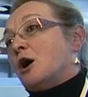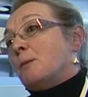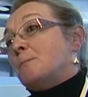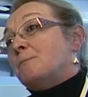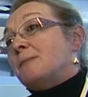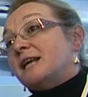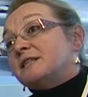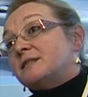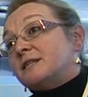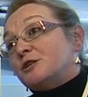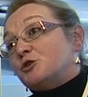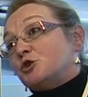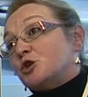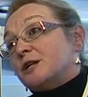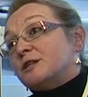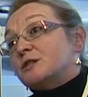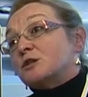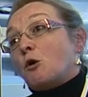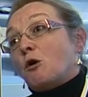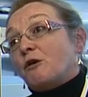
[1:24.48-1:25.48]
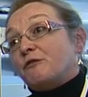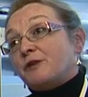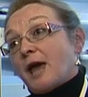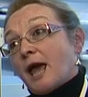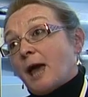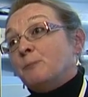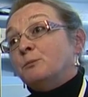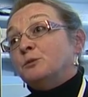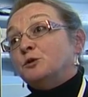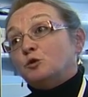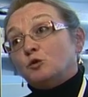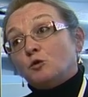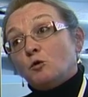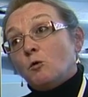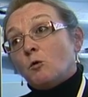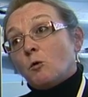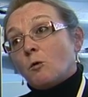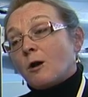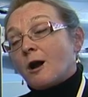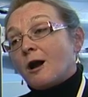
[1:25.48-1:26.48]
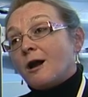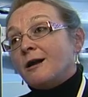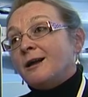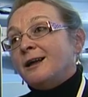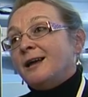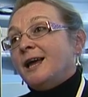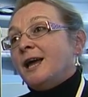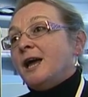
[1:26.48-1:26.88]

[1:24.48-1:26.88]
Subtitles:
messages of mTOR